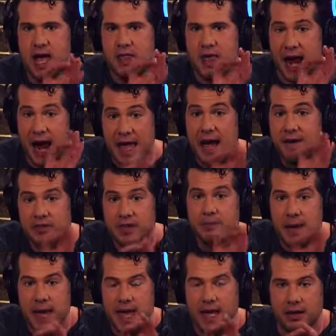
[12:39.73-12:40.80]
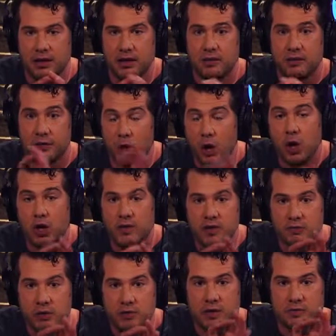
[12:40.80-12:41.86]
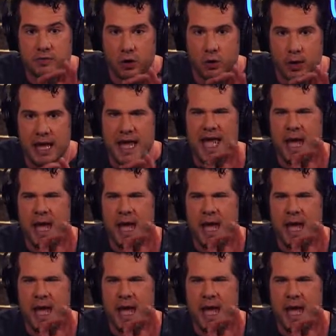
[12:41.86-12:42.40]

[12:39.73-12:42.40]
that I have to make for all of us moving forward.